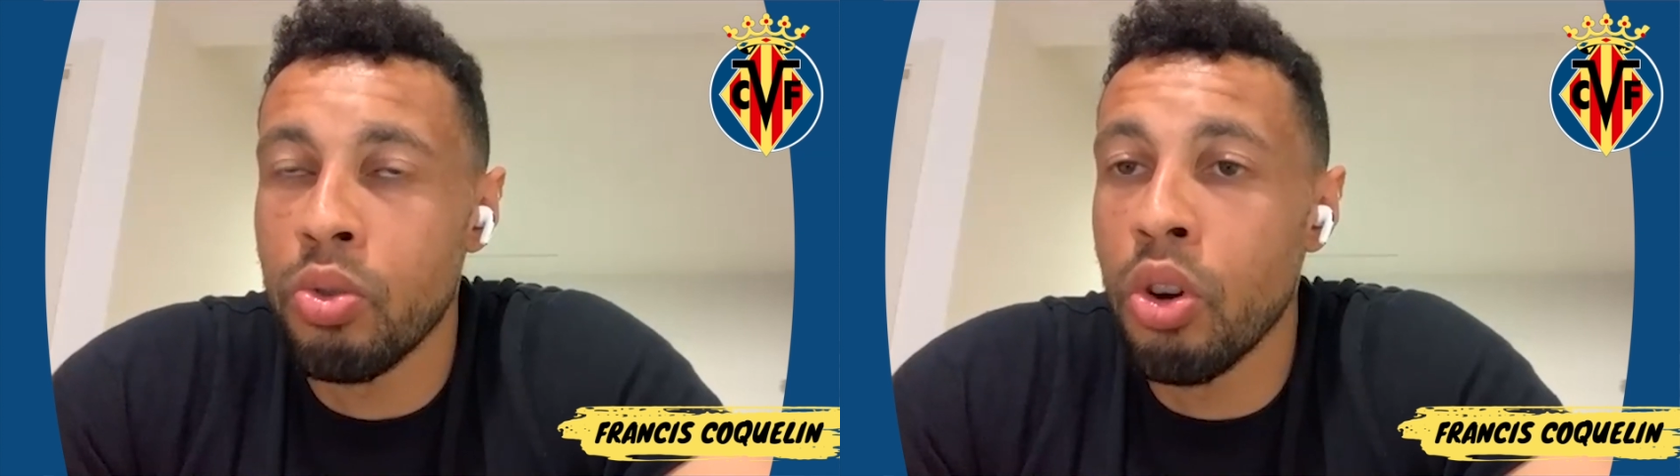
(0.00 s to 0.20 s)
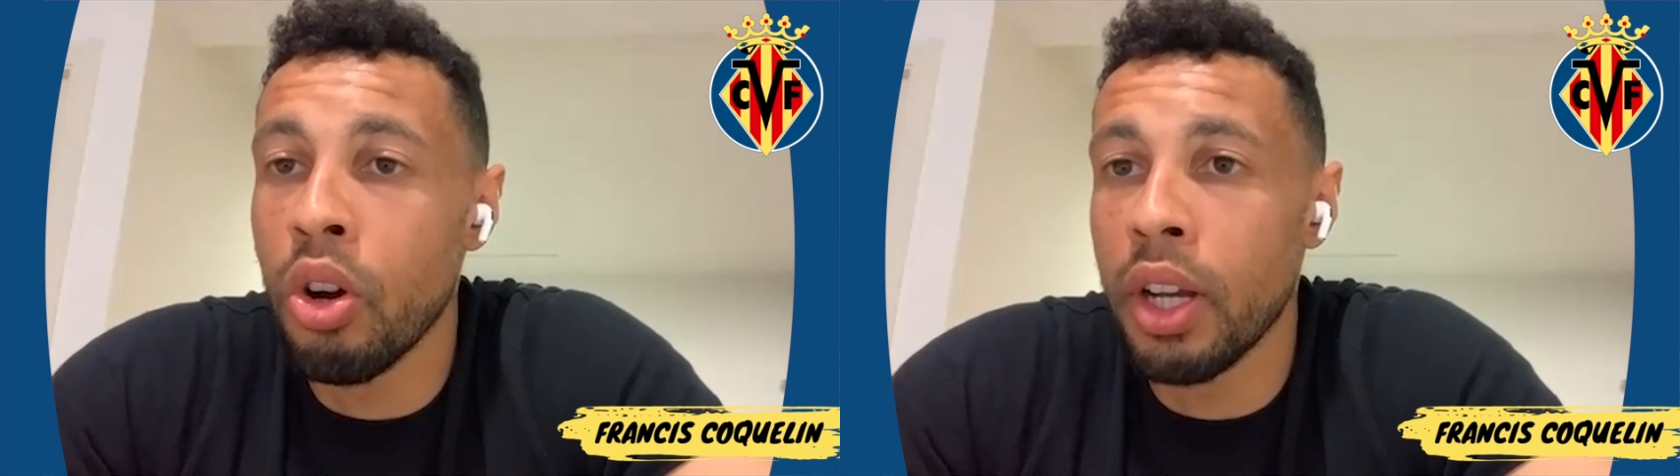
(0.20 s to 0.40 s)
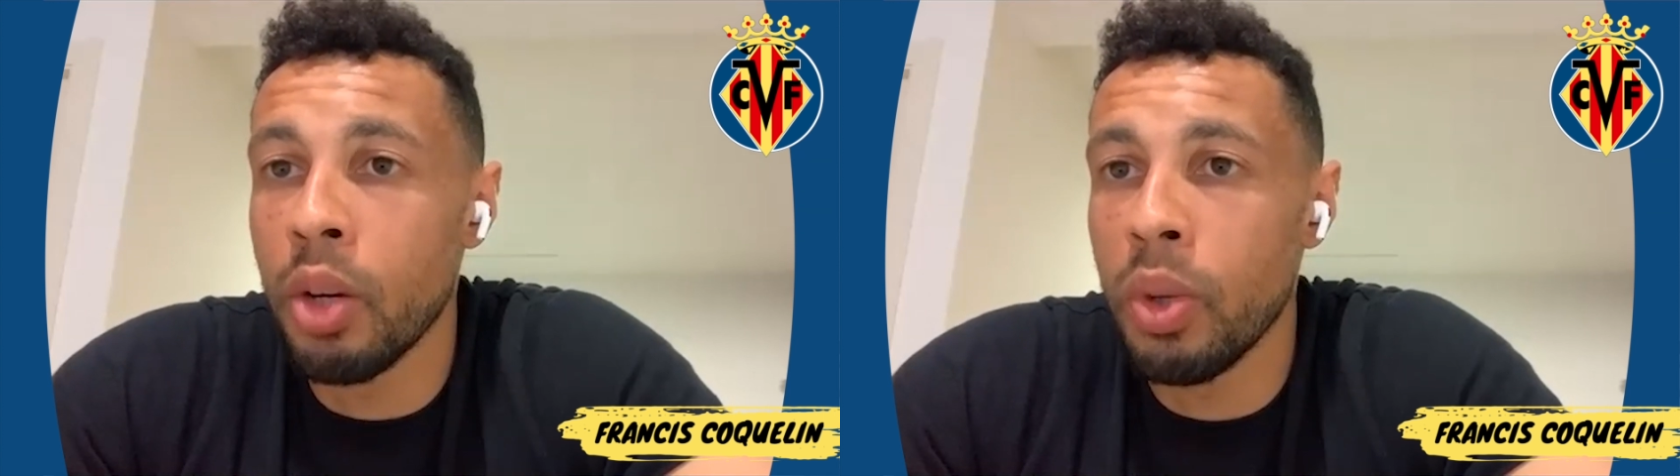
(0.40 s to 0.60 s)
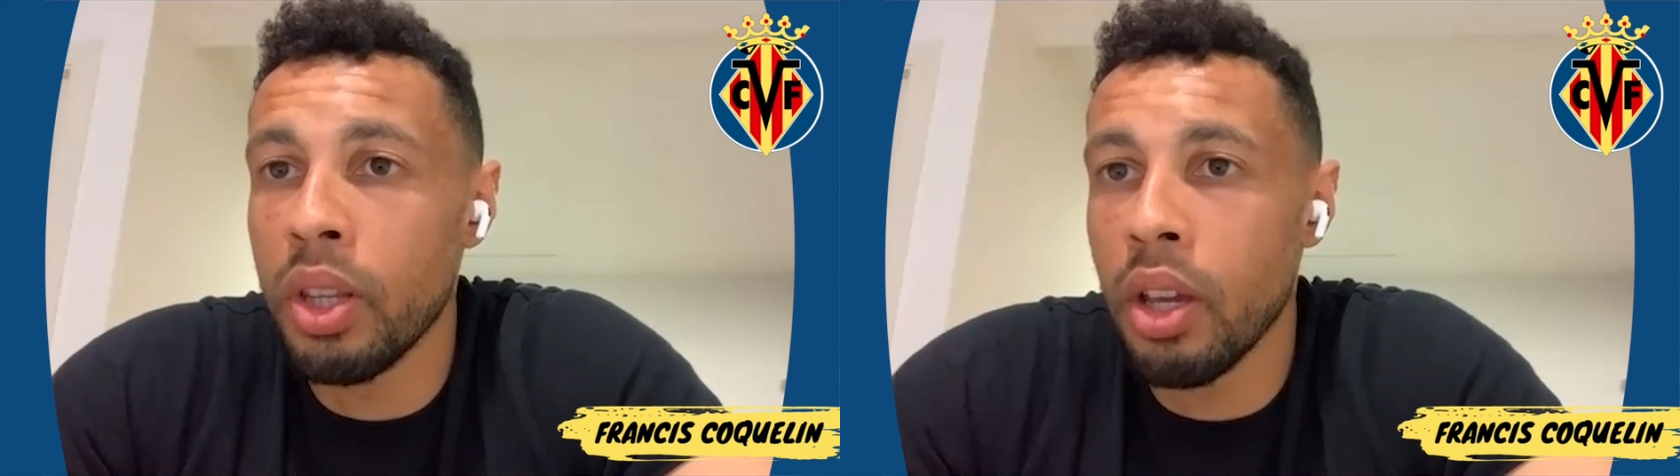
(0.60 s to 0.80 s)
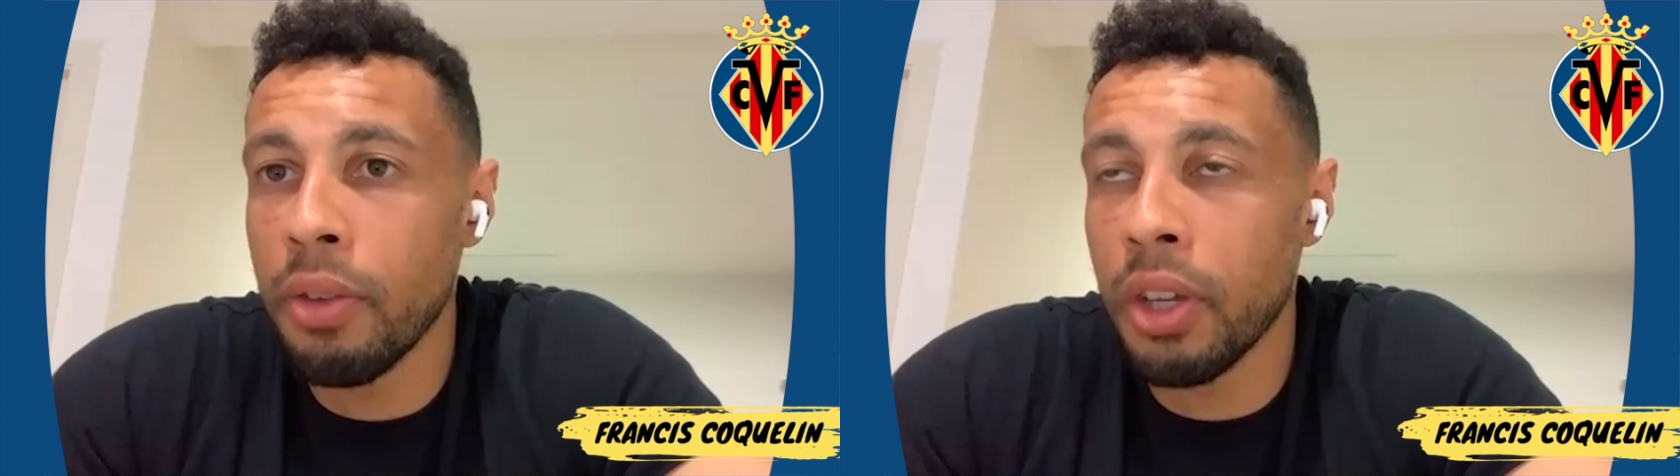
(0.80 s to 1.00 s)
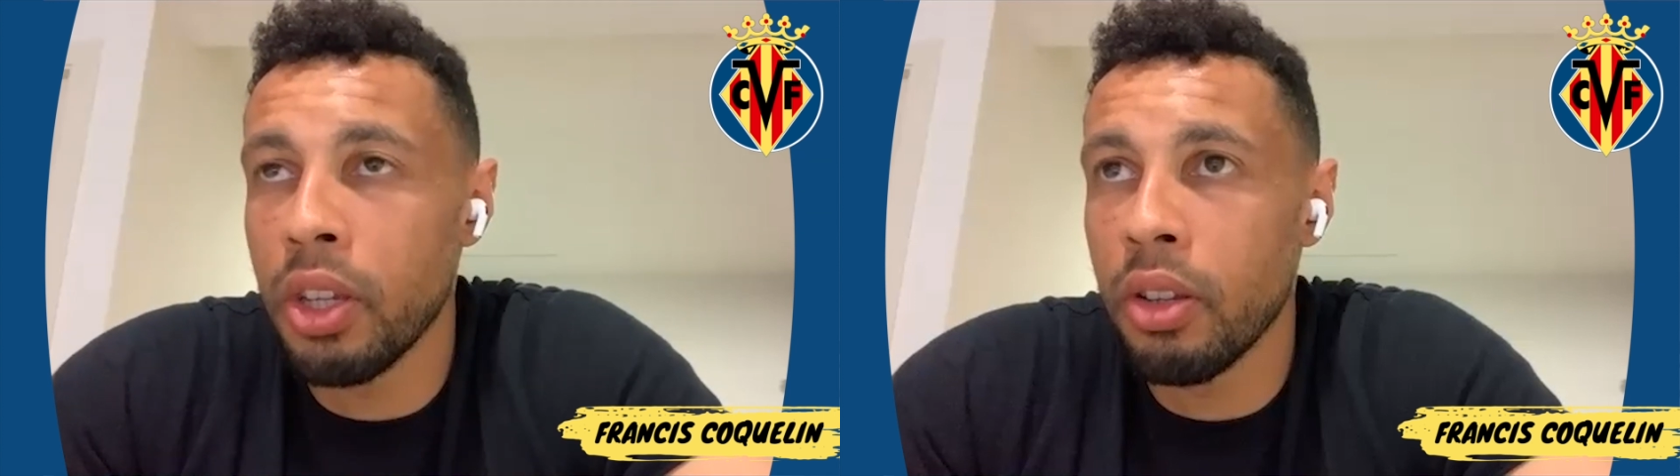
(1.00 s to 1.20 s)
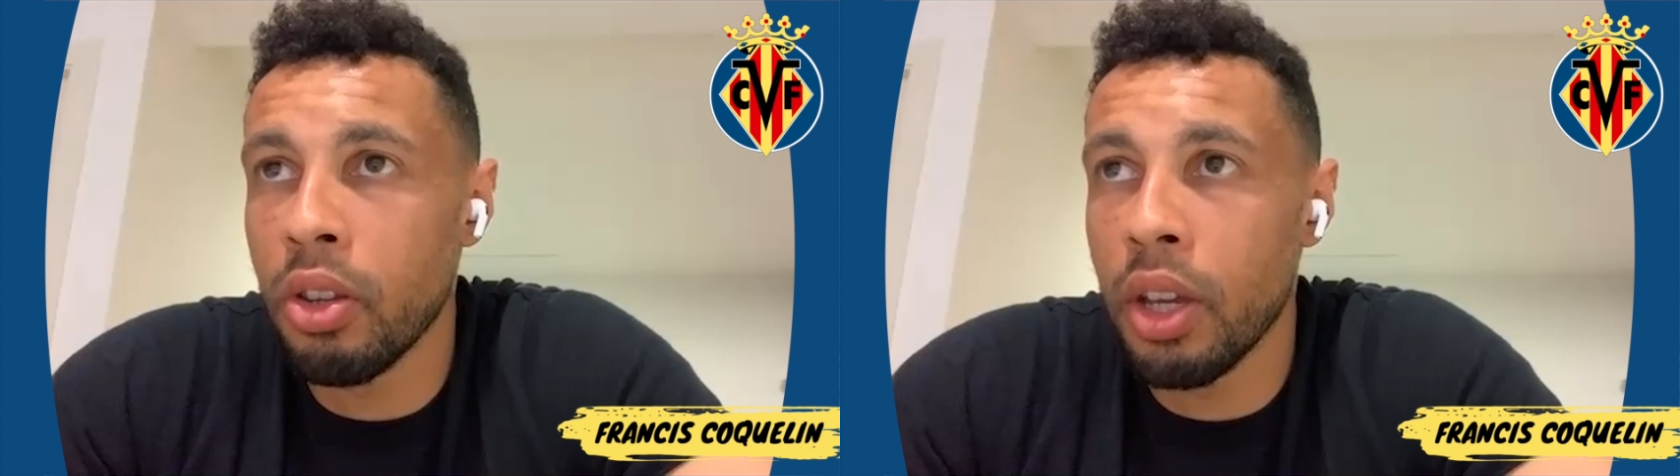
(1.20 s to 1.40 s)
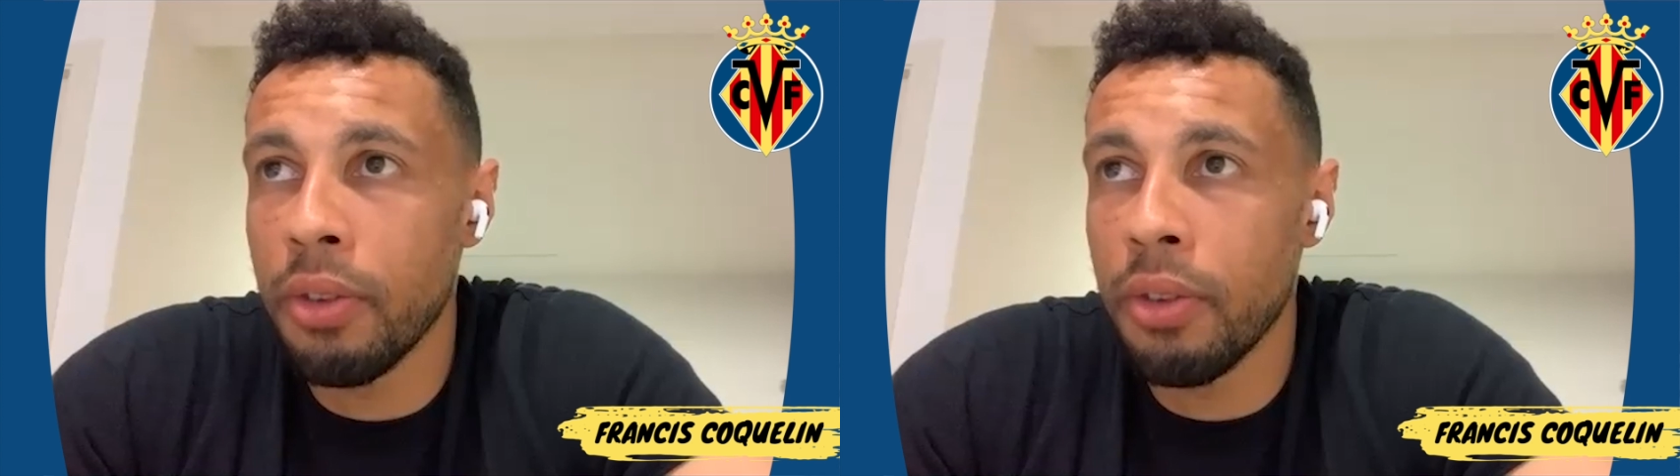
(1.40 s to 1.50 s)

go on and win the